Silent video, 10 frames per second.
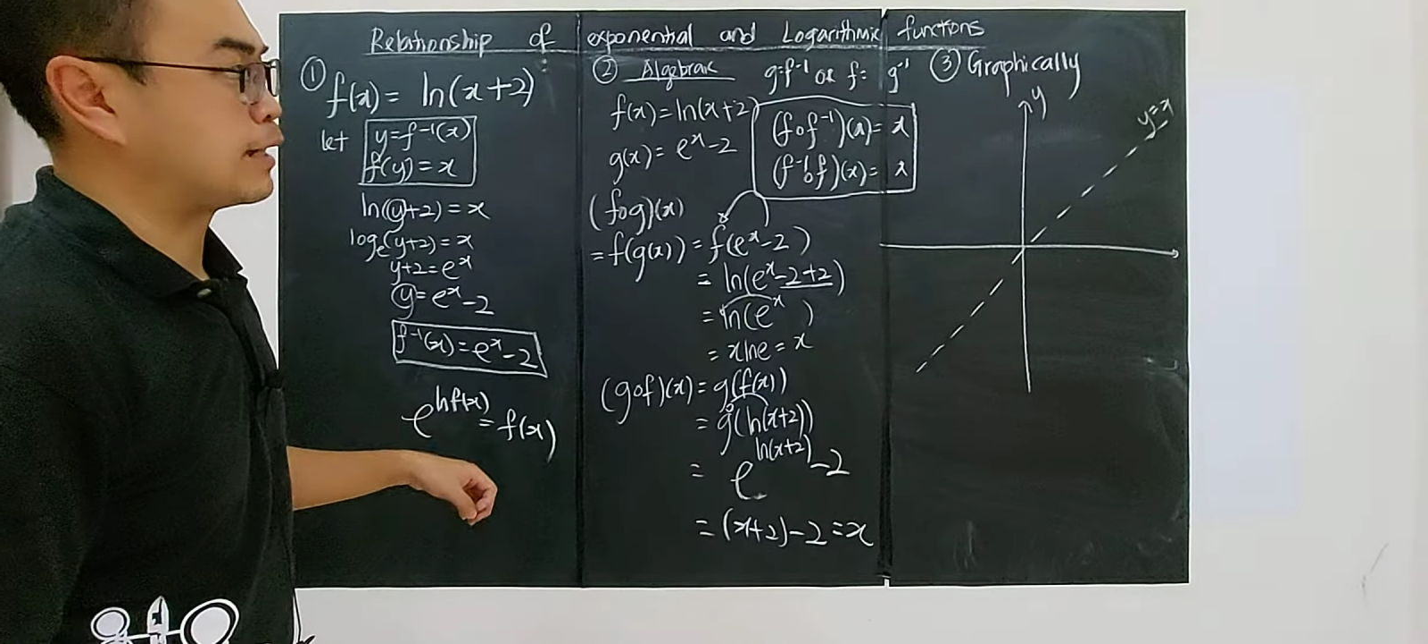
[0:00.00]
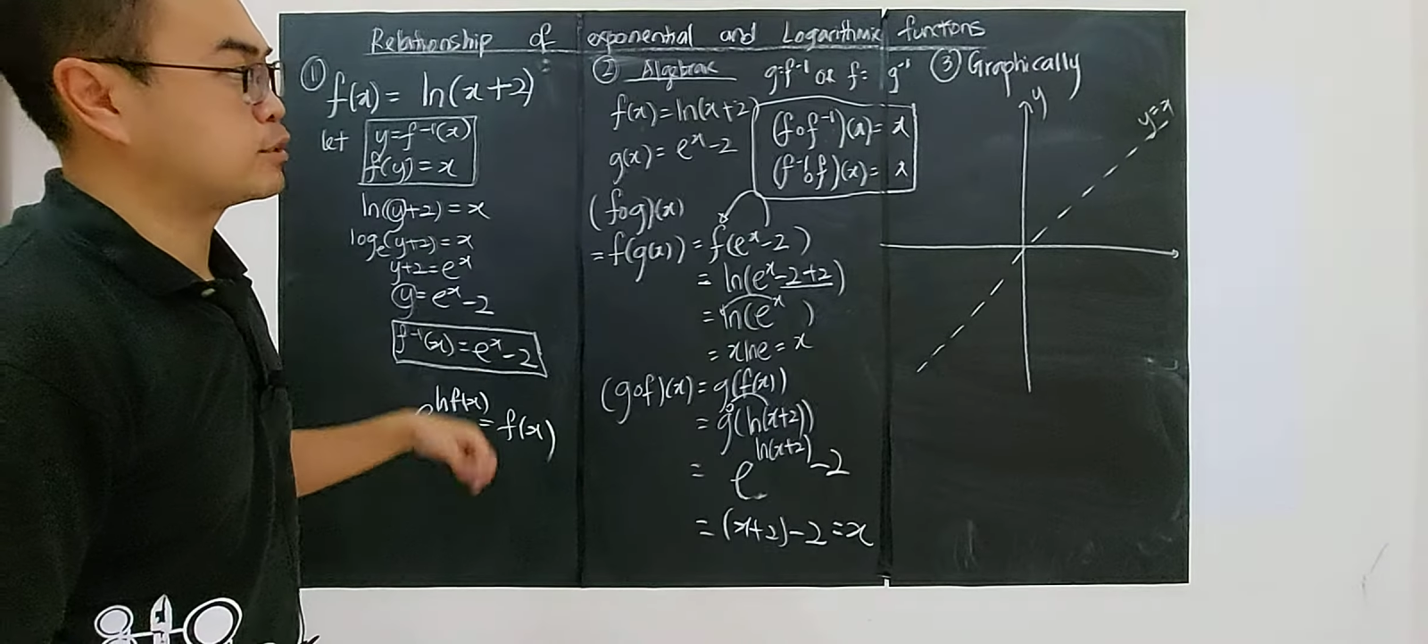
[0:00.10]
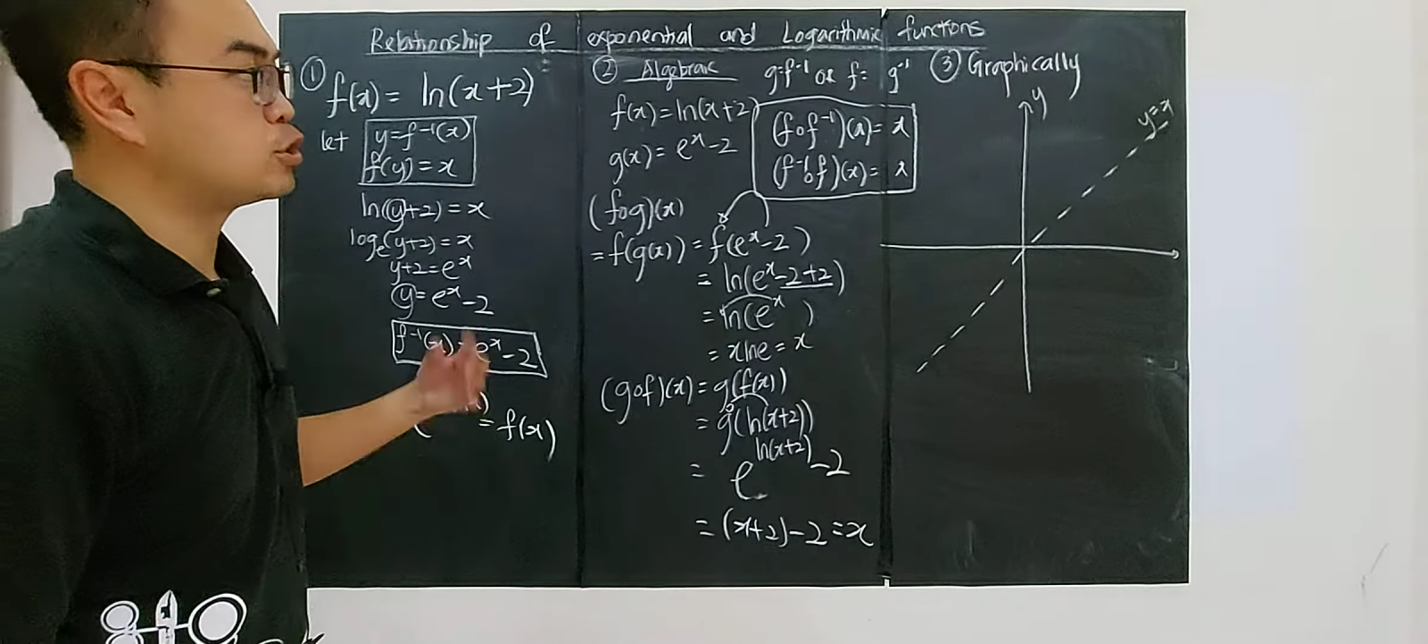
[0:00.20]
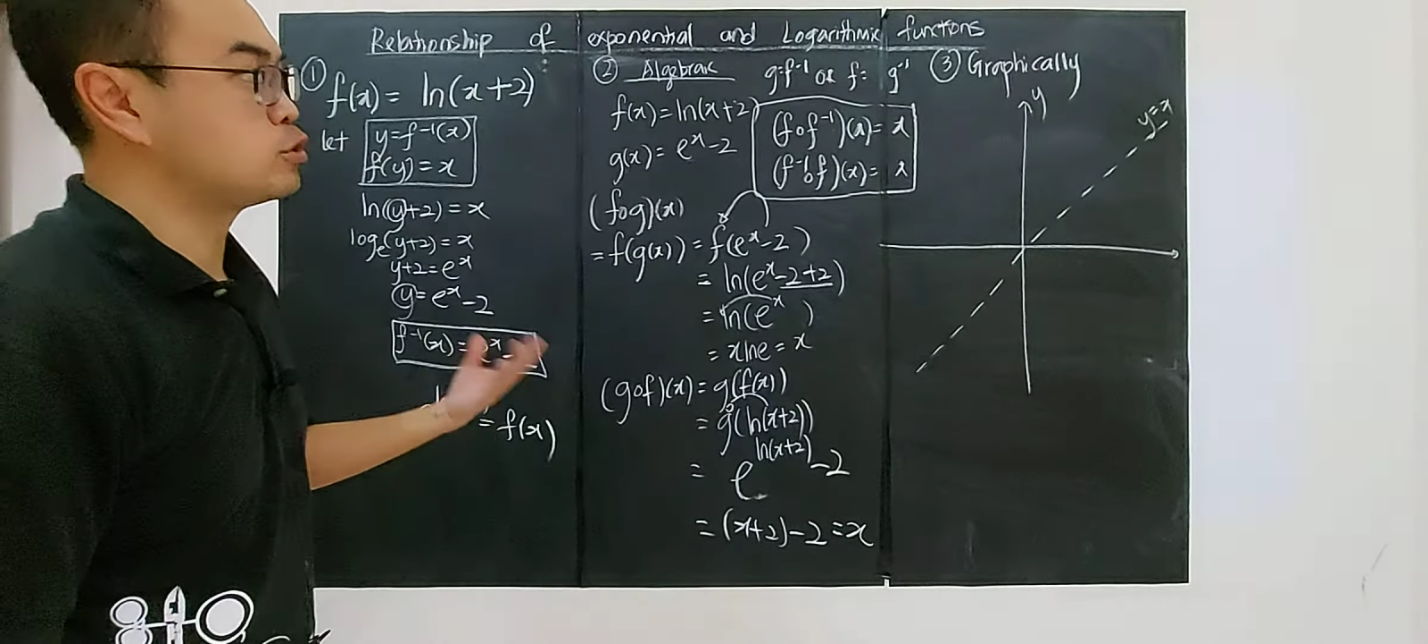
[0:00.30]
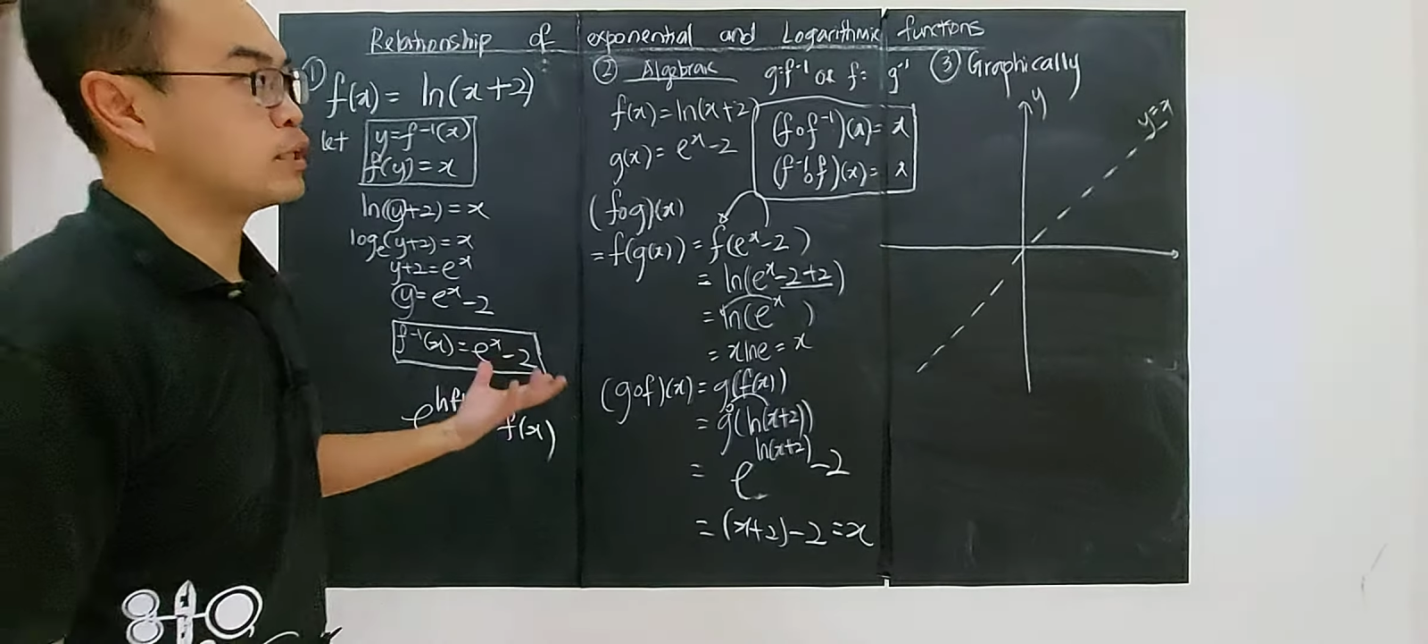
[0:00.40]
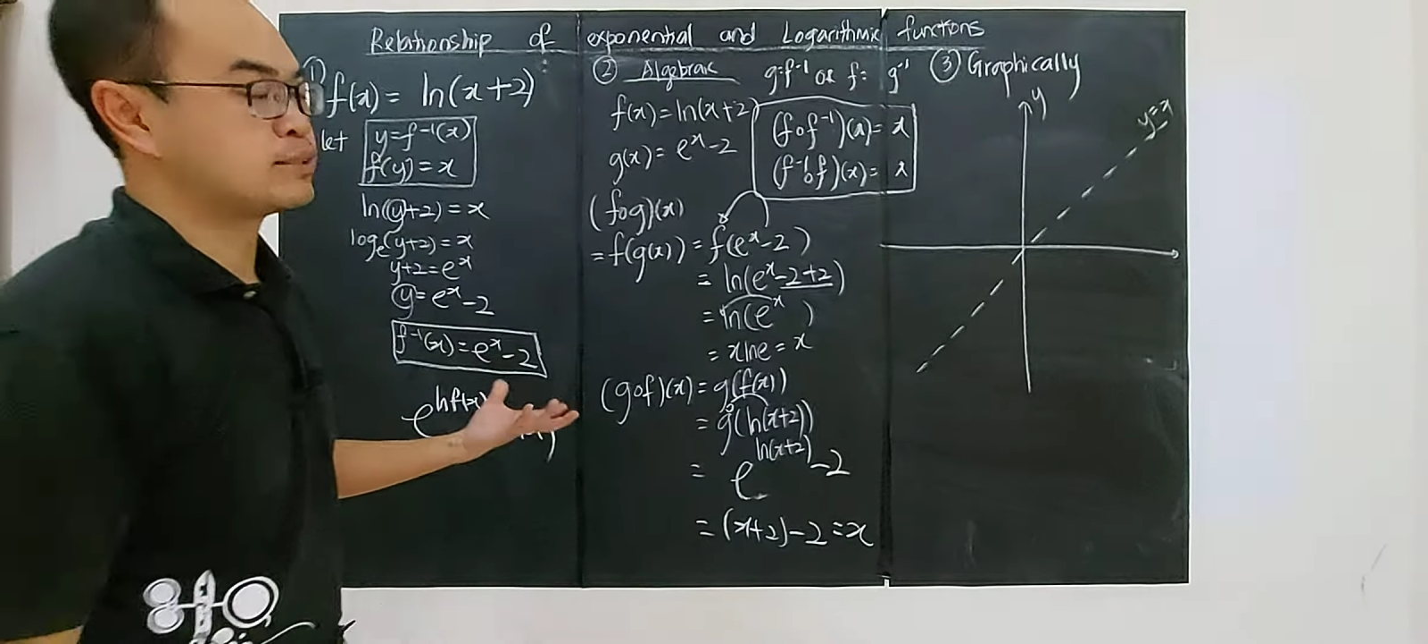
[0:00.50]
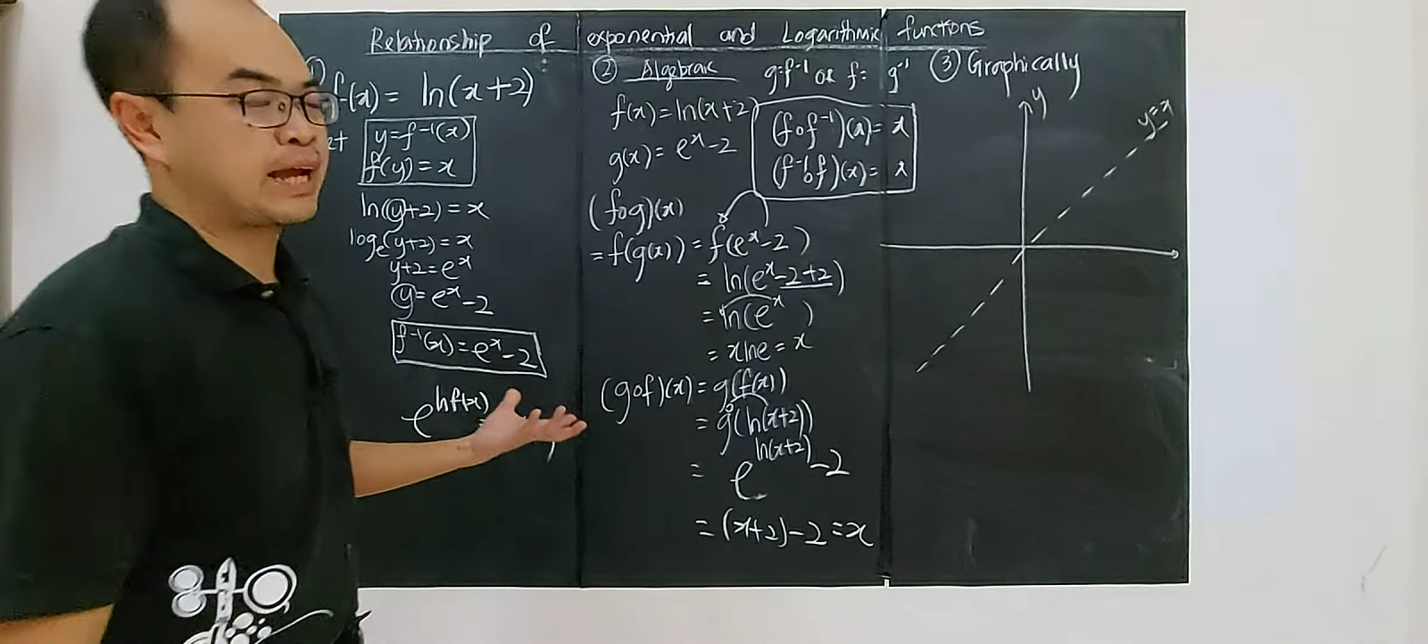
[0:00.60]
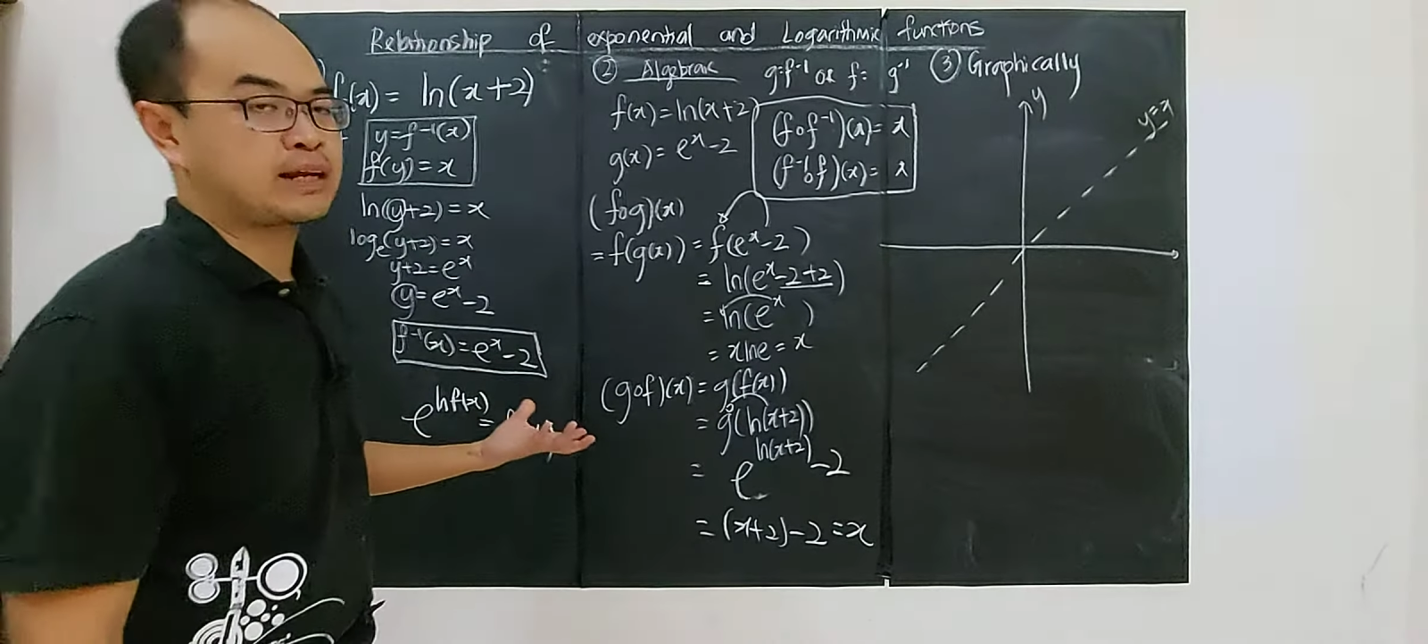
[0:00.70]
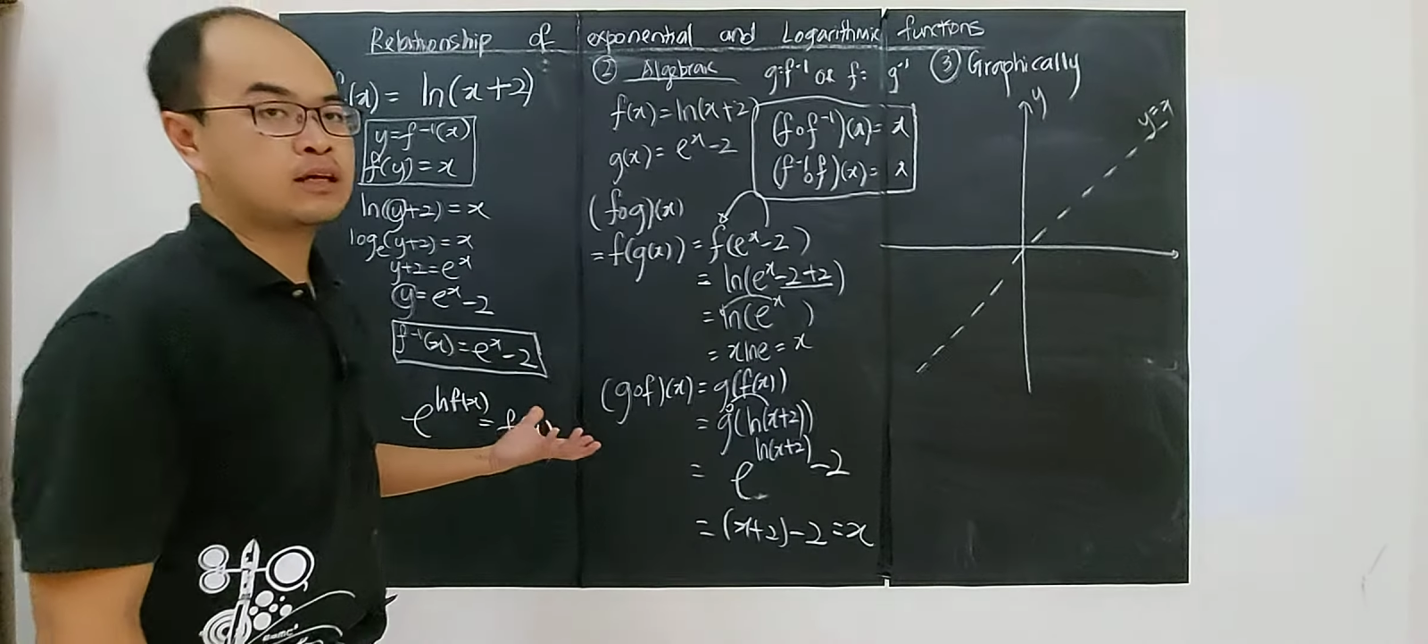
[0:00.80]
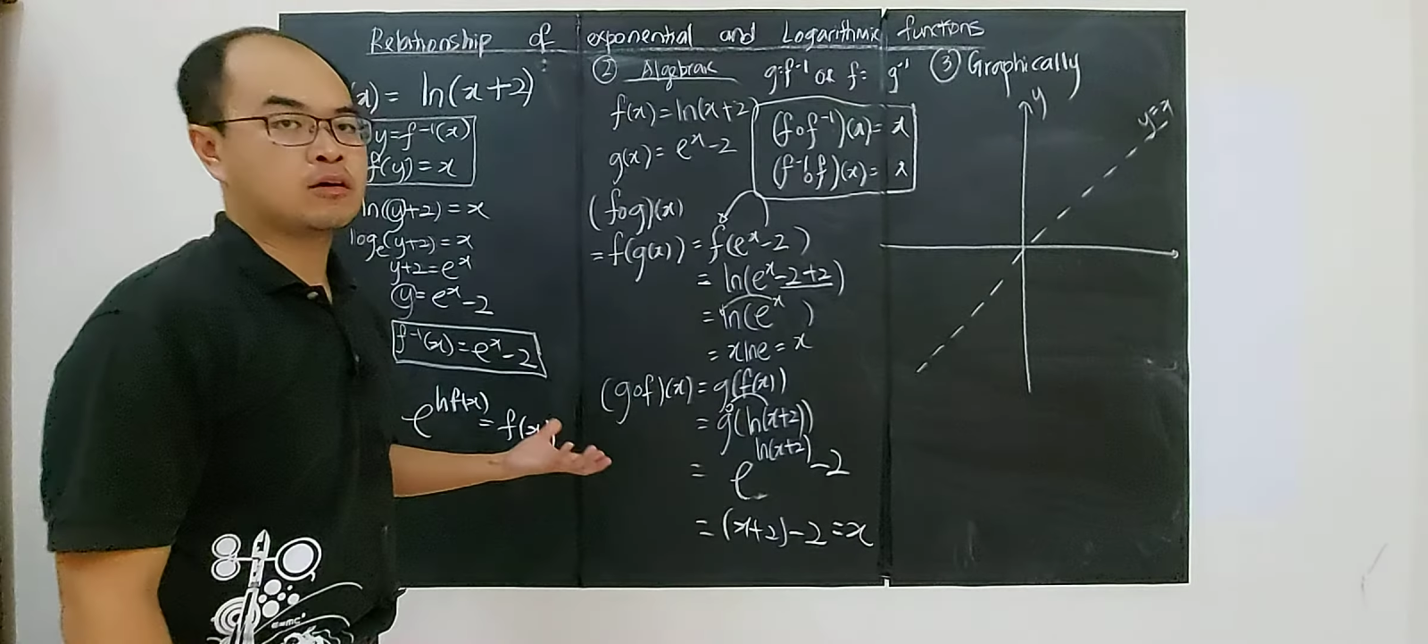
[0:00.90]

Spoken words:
teach you the technique